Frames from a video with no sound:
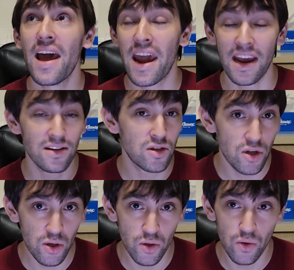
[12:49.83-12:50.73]
and
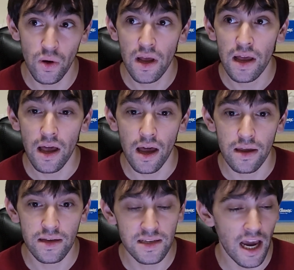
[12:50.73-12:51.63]
two, uh,
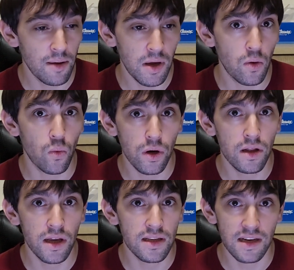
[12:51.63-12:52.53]
the timing
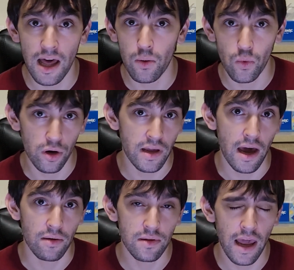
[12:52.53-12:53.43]
really did not work
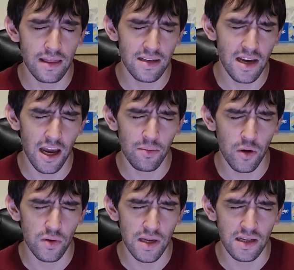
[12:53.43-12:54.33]
out. At the time, it
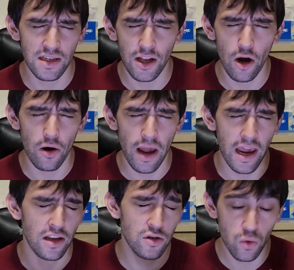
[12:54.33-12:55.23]
was on DDR
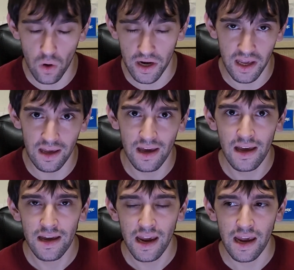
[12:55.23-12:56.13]
A20,
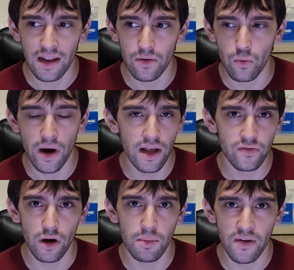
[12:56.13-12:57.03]
and right
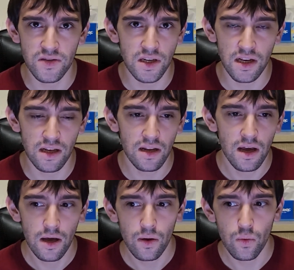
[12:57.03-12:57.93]
after mfc did, it,
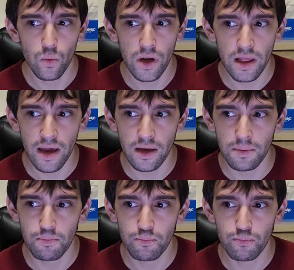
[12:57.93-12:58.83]
we like
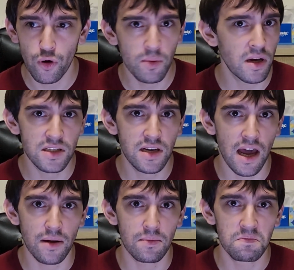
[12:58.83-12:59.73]
pretty much
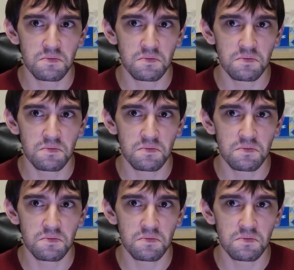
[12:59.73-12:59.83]
got